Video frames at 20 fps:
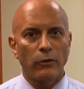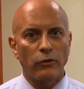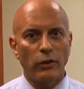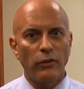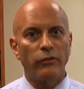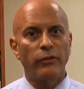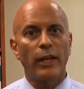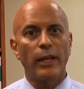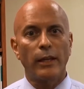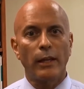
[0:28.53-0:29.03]

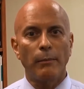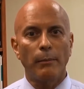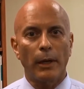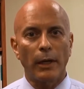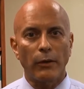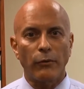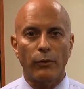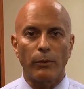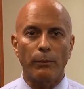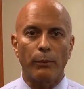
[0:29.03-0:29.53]
She's taking
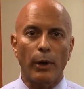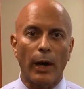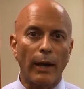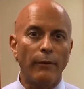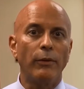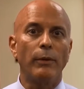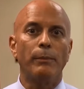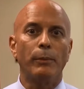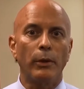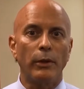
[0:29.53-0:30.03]
money from
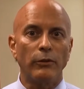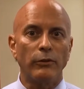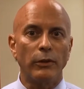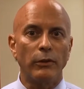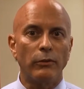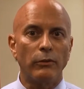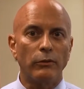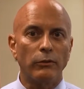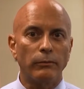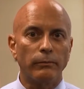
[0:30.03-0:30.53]
private
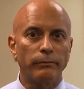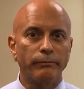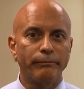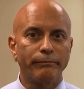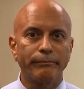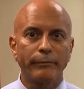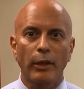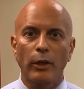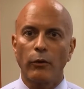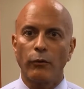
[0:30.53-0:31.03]
prisons,
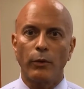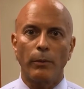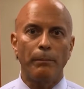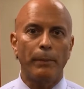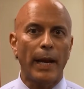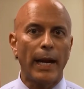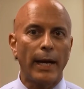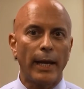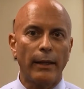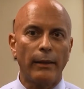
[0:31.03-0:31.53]

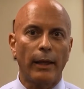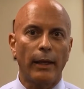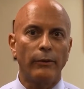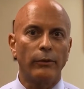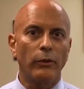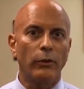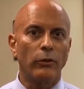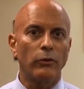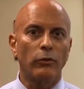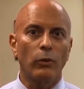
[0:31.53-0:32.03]
from payday
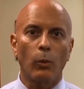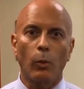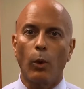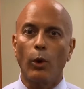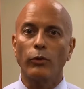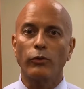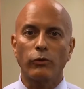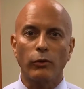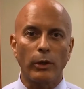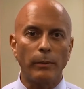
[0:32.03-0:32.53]
lenders,
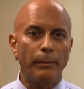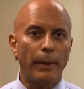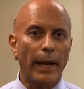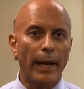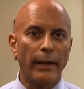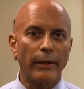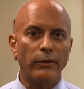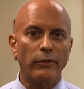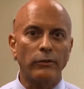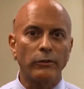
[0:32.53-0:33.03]
Wall Street
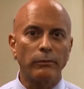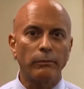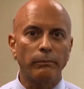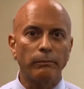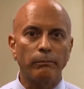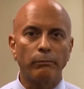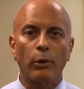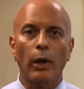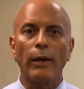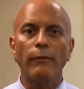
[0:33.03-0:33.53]
banks,
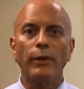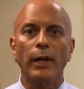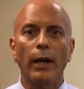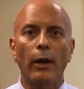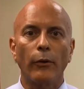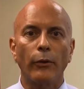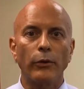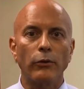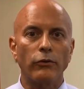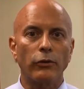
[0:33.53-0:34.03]
private
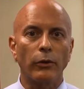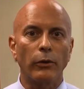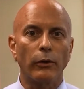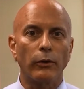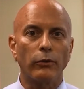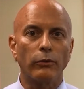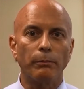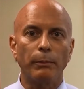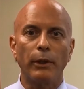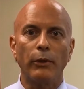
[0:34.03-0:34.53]
health
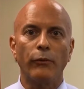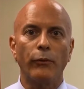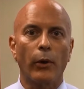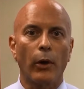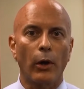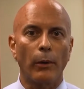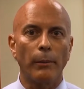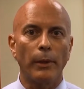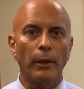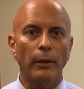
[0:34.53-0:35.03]
insurers, big
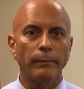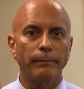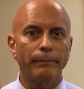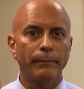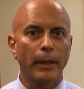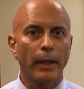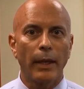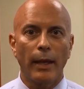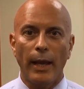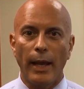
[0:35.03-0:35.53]
pharma.
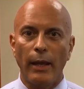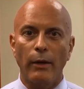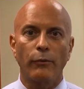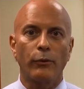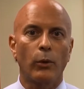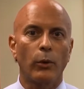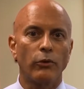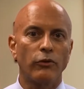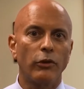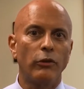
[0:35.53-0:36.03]
And
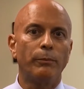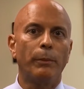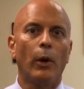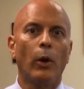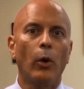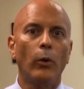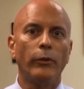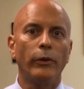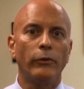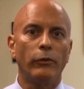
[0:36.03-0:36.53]
of course, she's
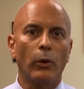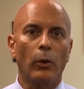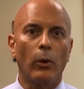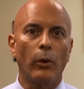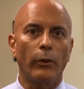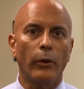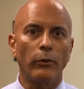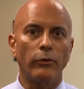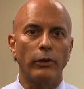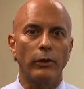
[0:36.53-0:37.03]
beholden to
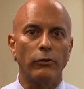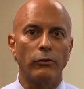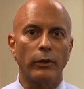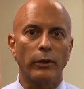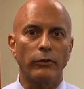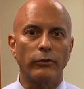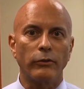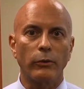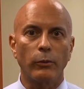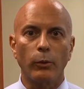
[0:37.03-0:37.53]
all those
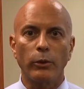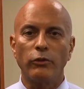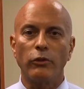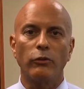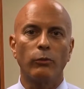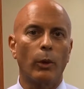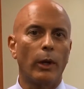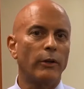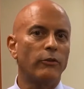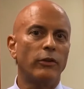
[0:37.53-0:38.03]
interests, which
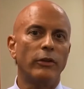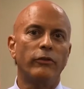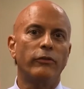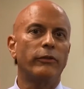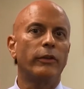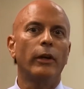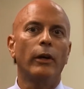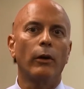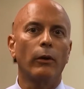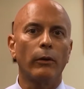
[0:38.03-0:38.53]
is why she's
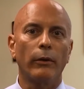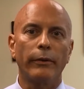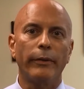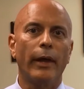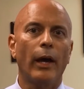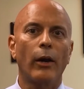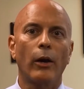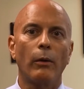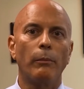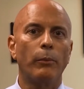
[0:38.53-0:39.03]
still
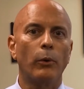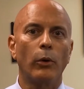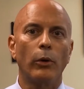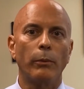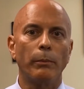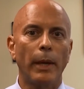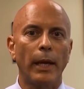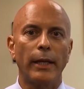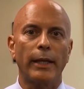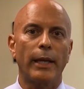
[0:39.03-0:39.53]
not on
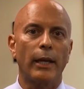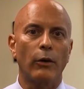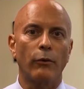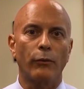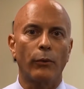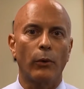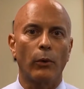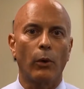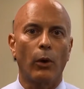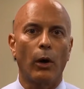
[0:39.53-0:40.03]
board
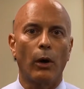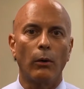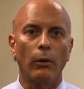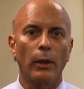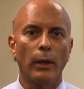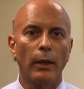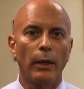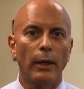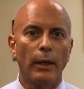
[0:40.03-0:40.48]
Medicare for All.